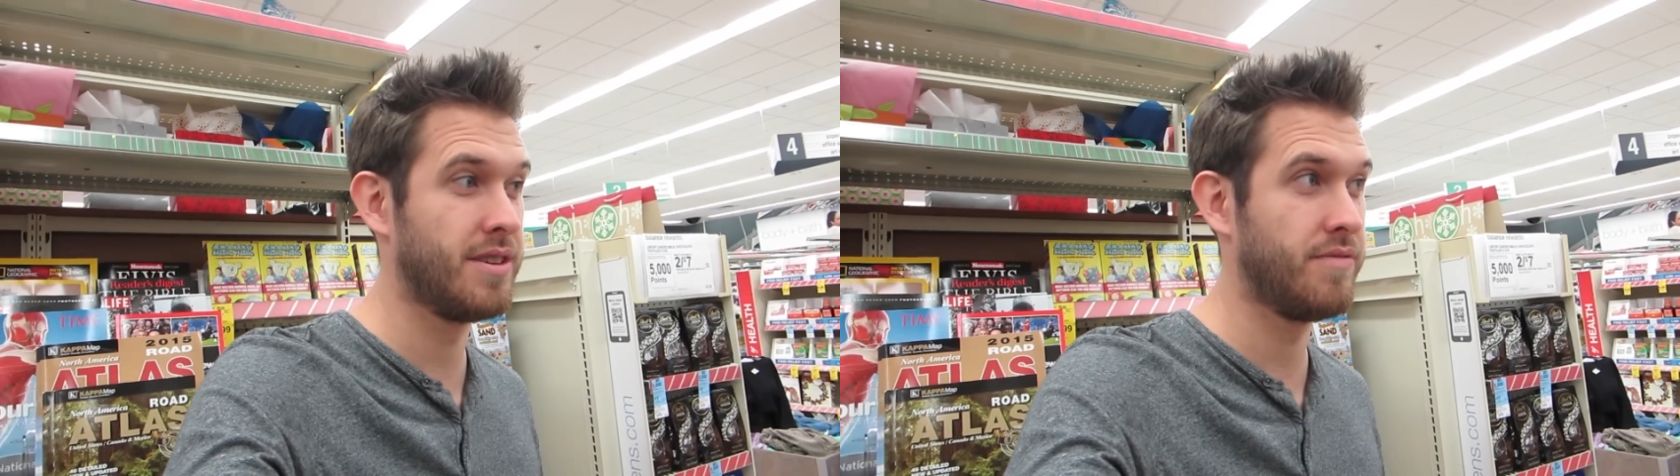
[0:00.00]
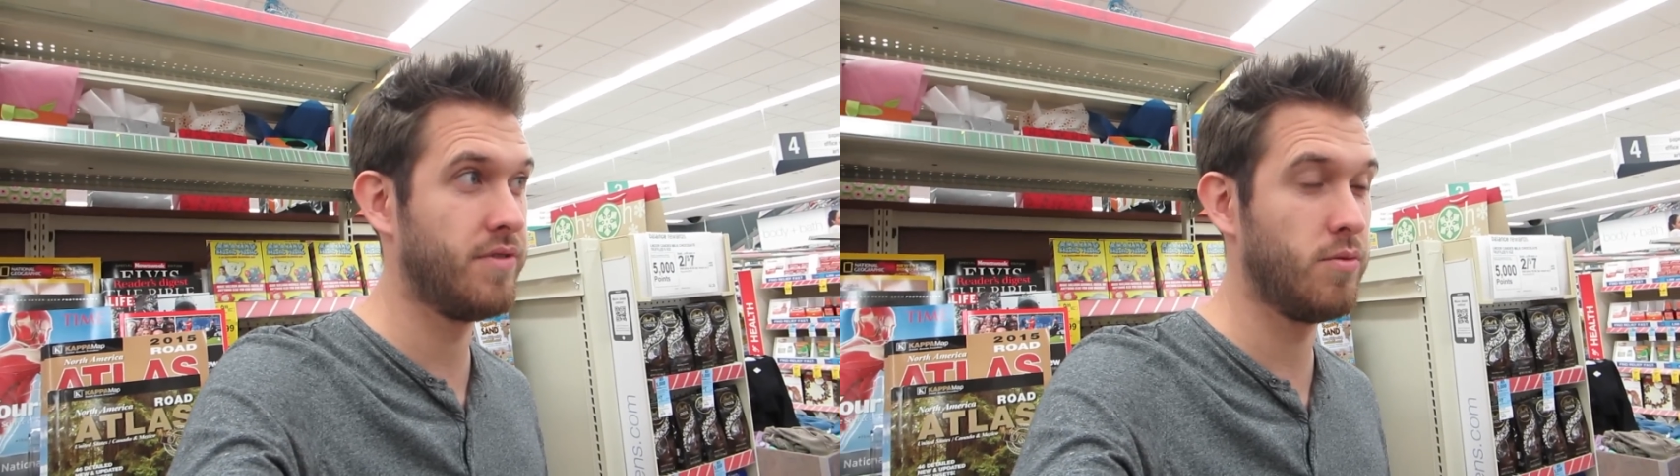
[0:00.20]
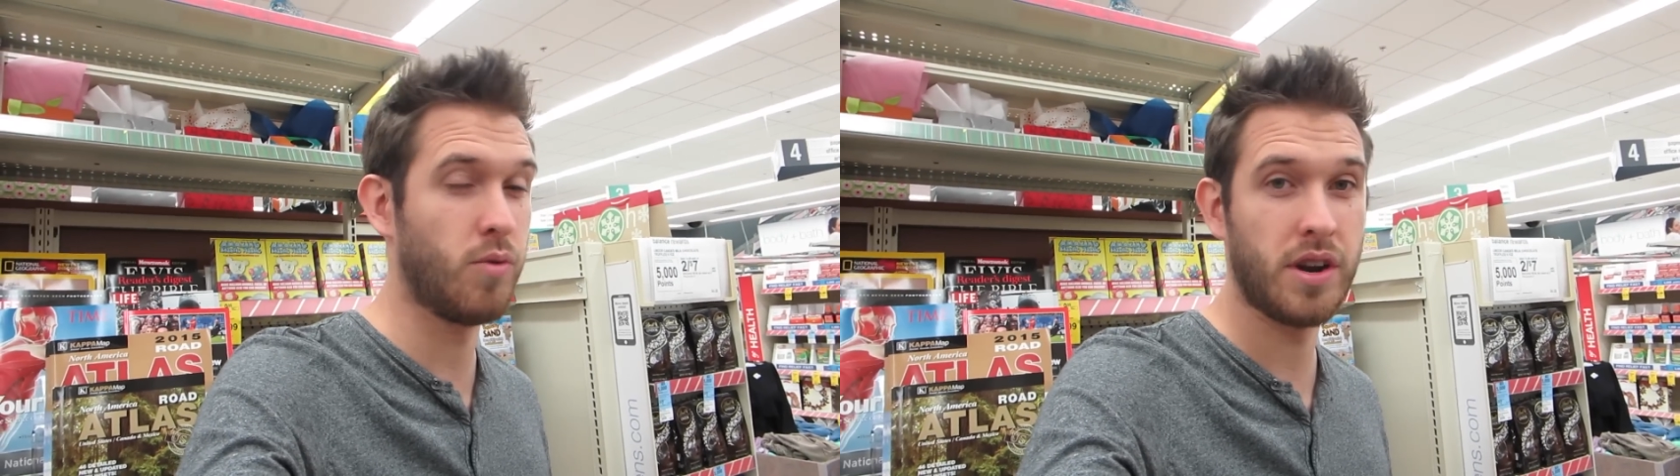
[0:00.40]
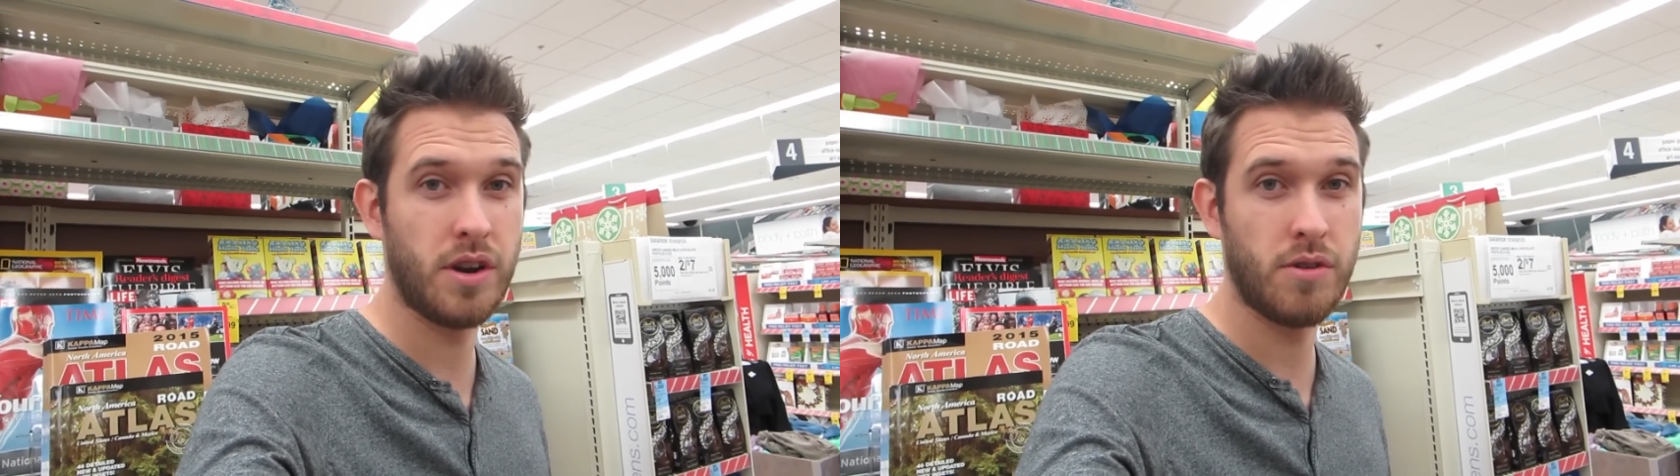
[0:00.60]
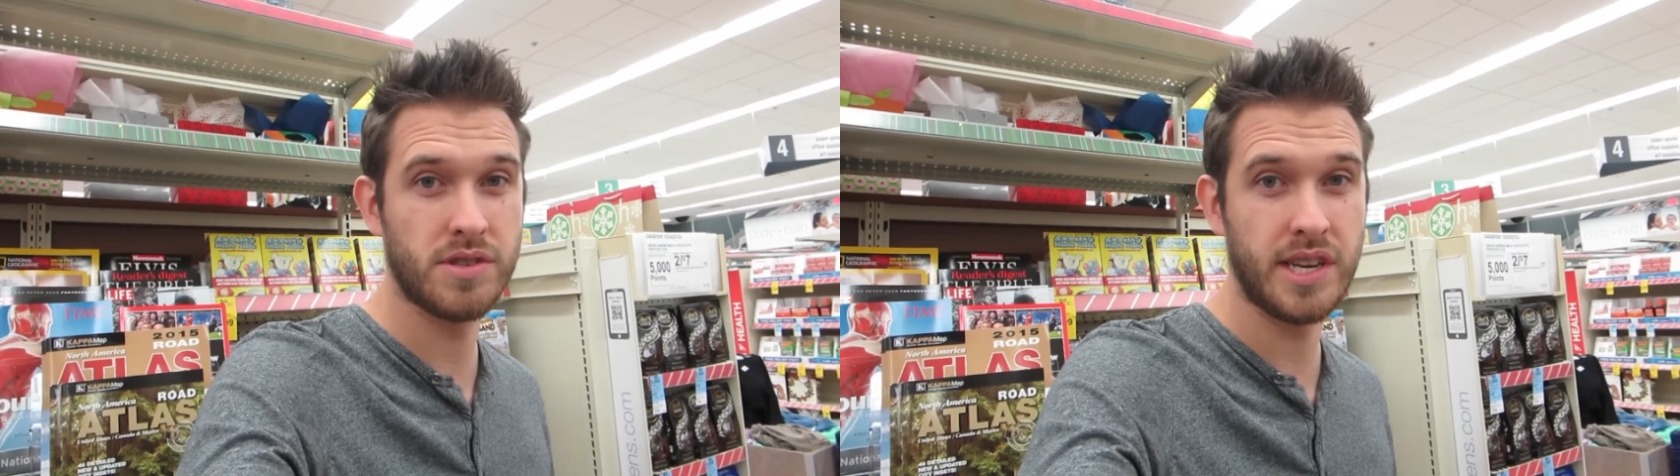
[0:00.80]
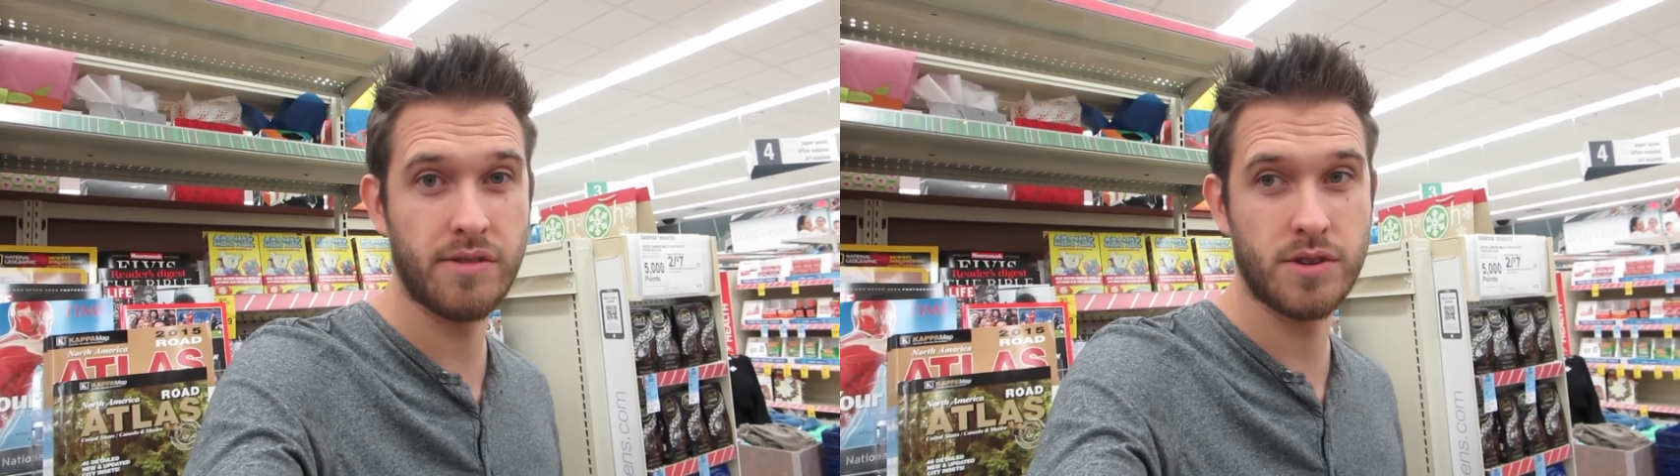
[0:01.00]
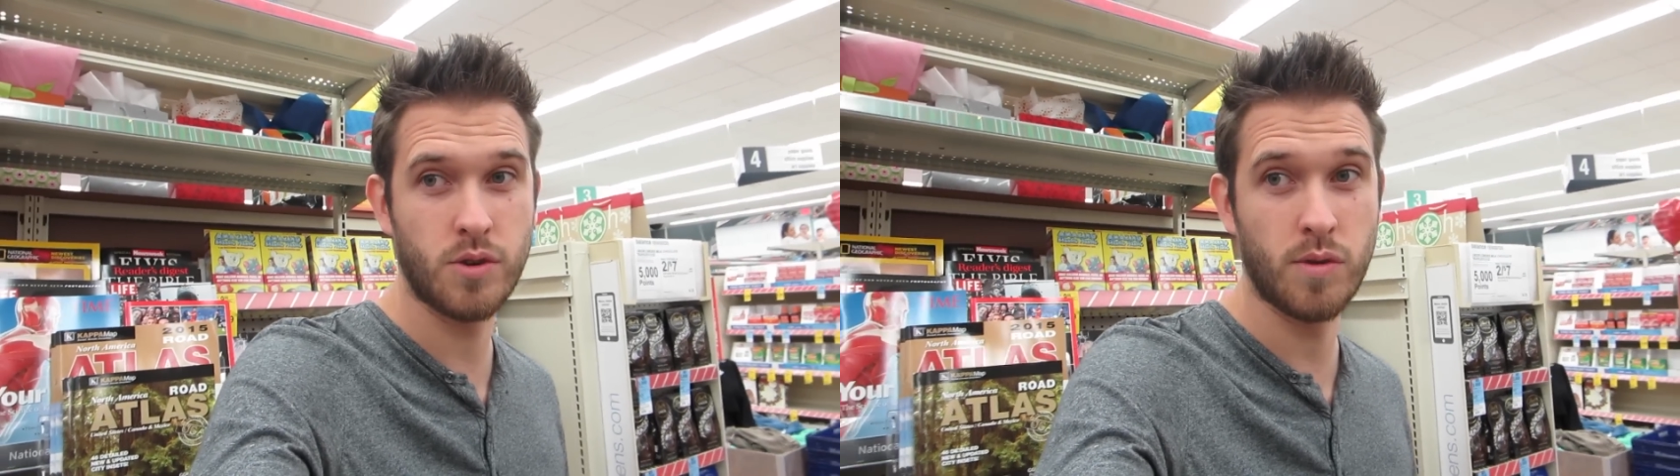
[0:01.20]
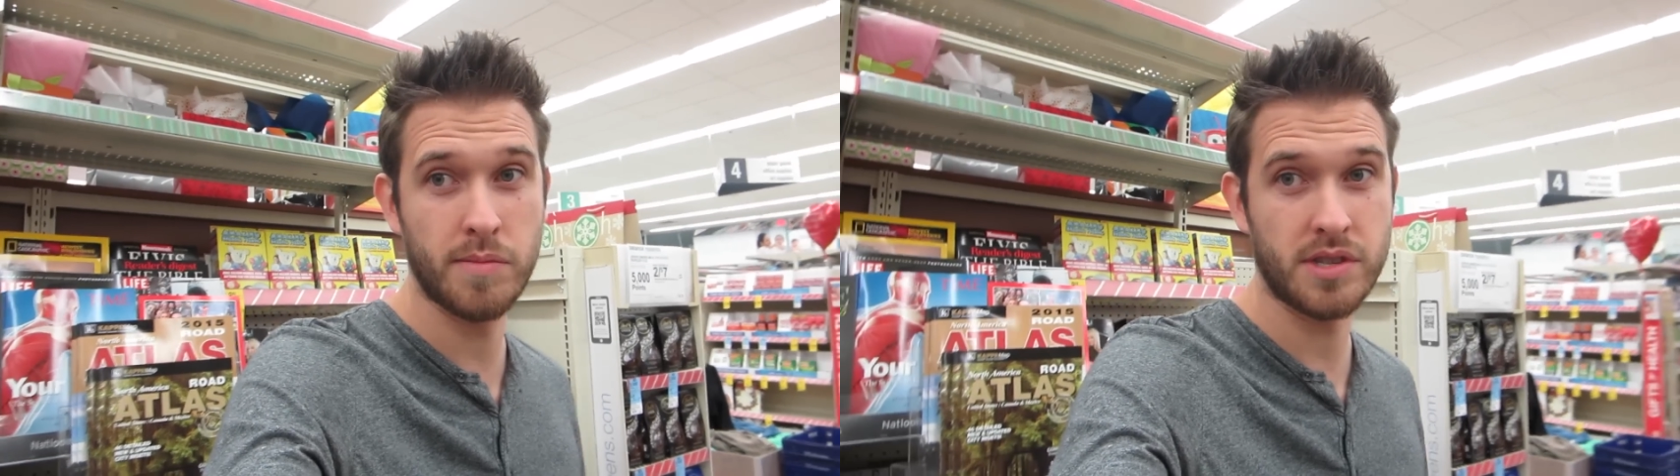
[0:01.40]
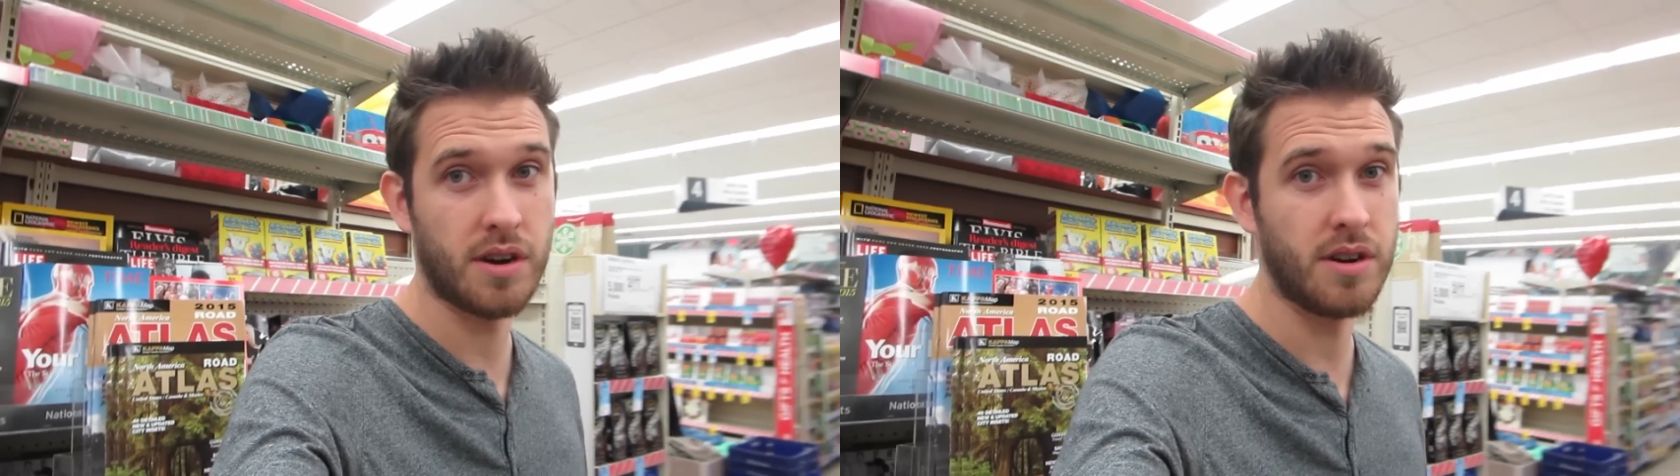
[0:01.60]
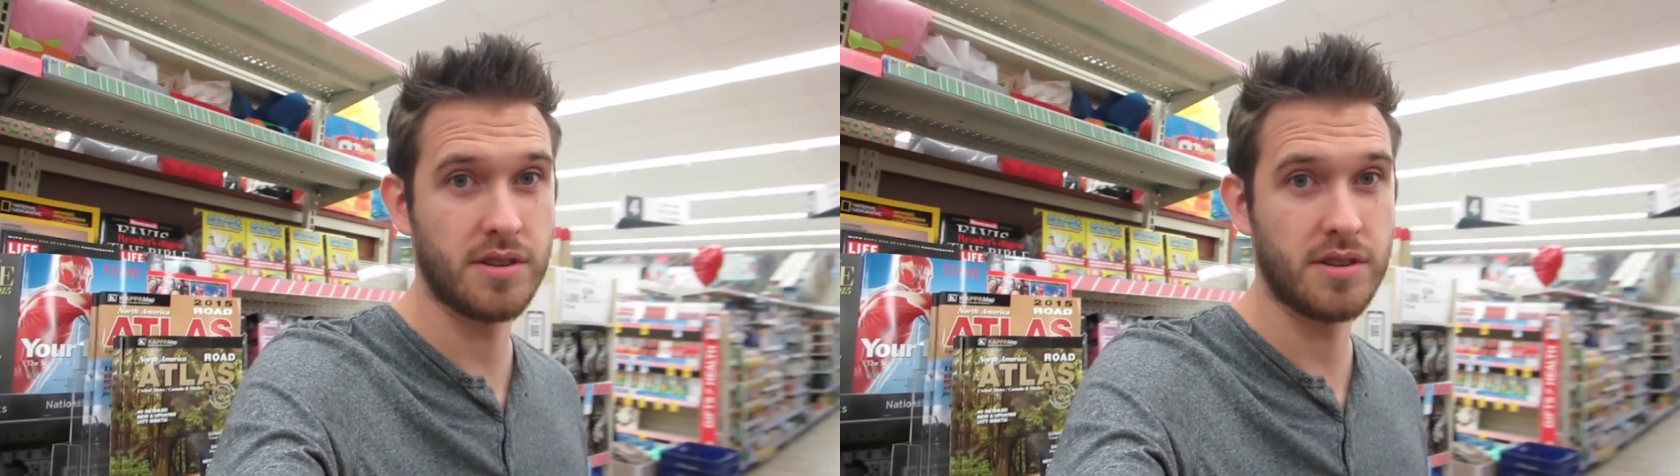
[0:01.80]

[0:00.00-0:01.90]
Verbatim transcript: If you want to know the secret to a woman's heart,